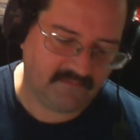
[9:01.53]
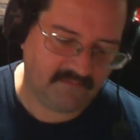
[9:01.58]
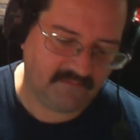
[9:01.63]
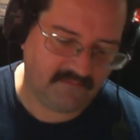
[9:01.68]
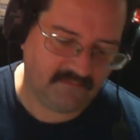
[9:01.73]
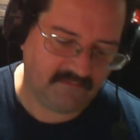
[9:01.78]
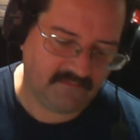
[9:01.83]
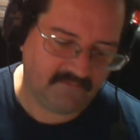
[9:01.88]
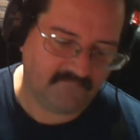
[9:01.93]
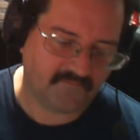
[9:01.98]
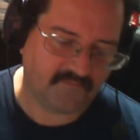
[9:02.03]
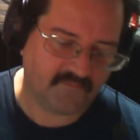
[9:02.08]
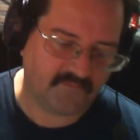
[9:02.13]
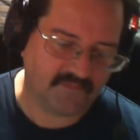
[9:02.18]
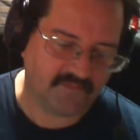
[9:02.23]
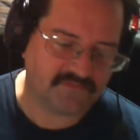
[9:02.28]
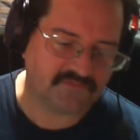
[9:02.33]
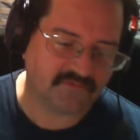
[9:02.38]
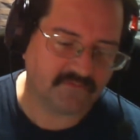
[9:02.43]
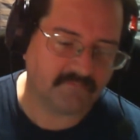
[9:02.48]
If a
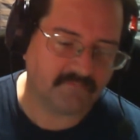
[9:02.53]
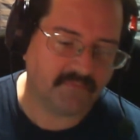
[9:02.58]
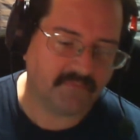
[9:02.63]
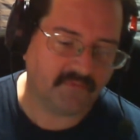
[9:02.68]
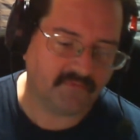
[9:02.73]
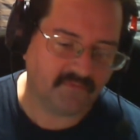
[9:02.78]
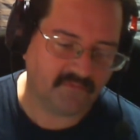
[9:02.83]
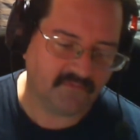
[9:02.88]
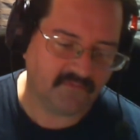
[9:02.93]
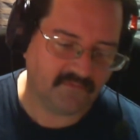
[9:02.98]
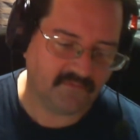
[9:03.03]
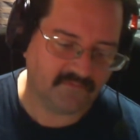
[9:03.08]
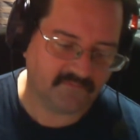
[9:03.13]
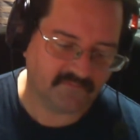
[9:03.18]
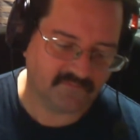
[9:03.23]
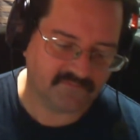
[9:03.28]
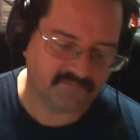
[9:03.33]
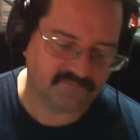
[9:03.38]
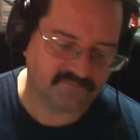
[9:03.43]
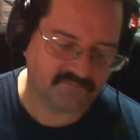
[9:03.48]
creature an opponent
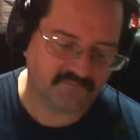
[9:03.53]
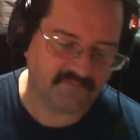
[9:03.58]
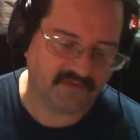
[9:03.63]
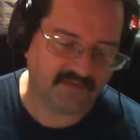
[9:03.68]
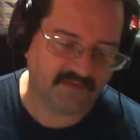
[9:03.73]
controls would die,